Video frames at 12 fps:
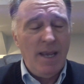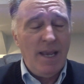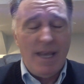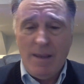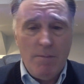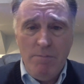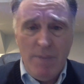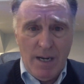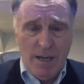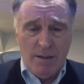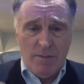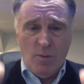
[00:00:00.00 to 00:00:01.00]
in the
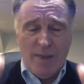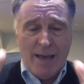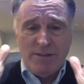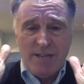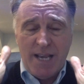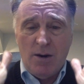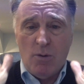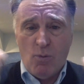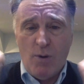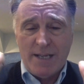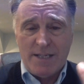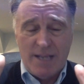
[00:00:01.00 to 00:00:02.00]
middle, without taking a
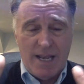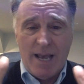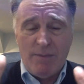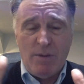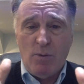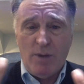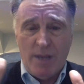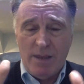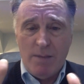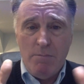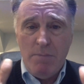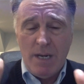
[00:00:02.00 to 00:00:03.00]
rest, I mean, in
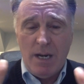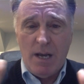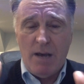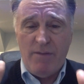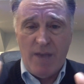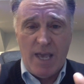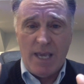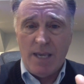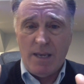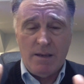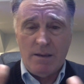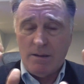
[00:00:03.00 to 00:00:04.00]
the middle of
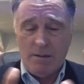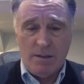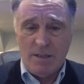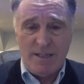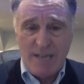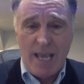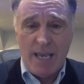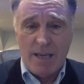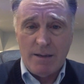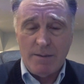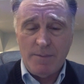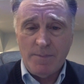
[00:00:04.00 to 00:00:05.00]
a
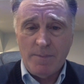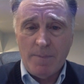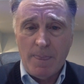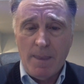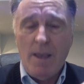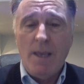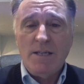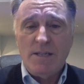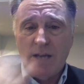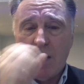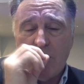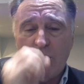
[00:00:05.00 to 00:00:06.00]
take,
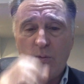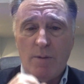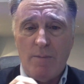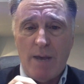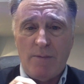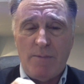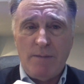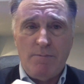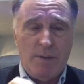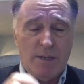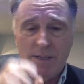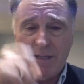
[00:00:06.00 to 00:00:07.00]
start with one mouthpiece,
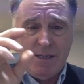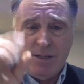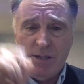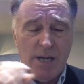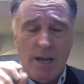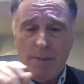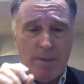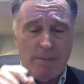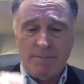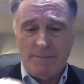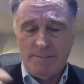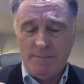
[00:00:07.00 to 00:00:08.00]
but a little, little, little,
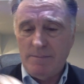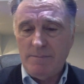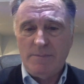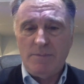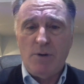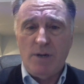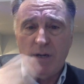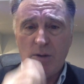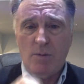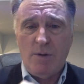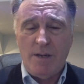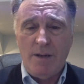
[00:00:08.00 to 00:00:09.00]
put another
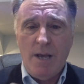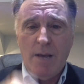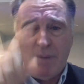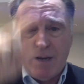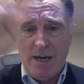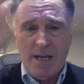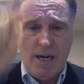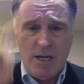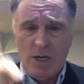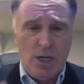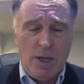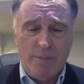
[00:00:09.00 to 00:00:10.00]
one in, but a little,
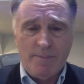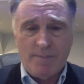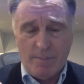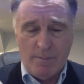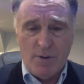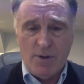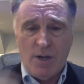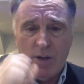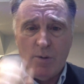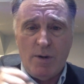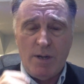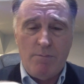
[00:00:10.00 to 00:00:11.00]
little, little, put another
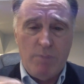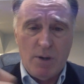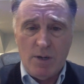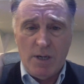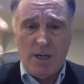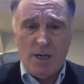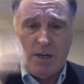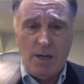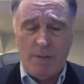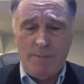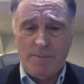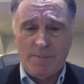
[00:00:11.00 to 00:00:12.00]
one in, but a little, little,
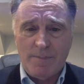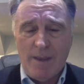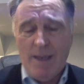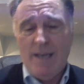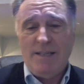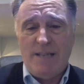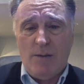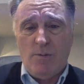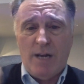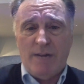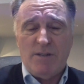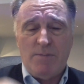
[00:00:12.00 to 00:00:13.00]
little. Take one
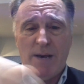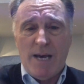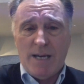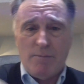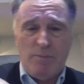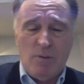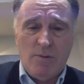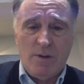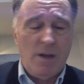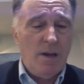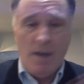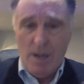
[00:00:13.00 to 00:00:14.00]
out of his pocket, put one.
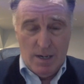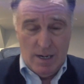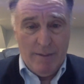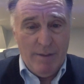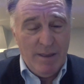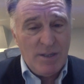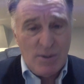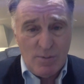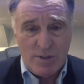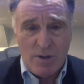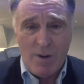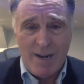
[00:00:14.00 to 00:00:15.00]
I mean, this is
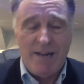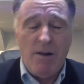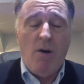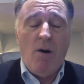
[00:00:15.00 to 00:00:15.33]
what's going on